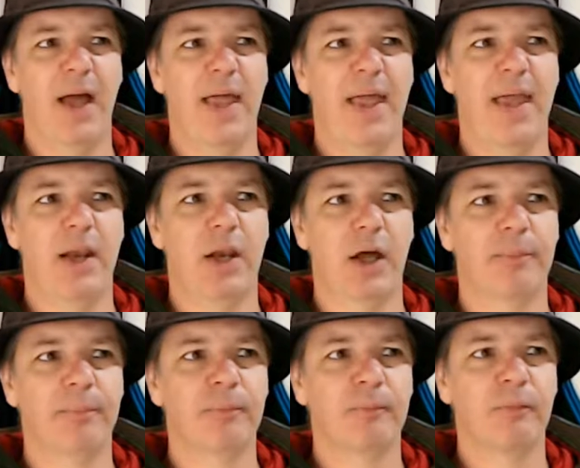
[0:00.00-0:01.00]

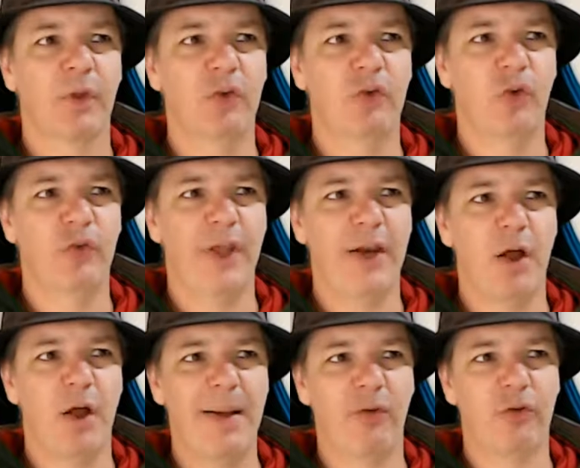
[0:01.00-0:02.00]
in
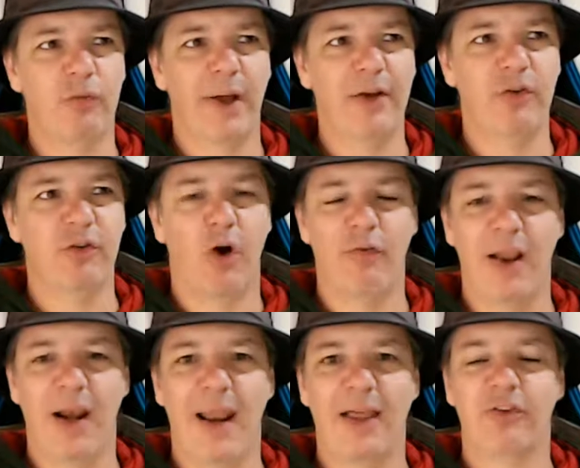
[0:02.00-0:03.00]
Tordino mountain range of
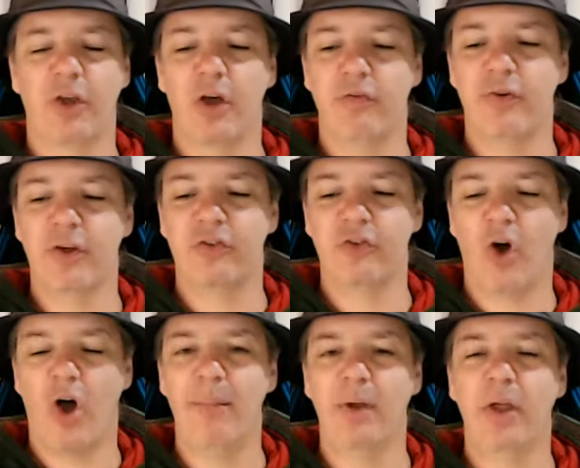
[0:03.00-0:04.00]
Alaska, her first
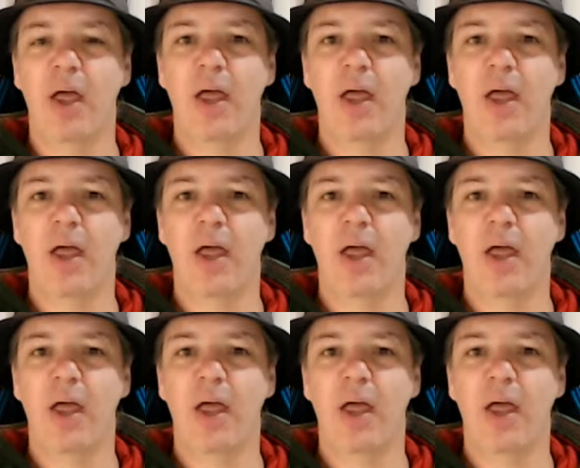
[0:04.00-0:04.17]
time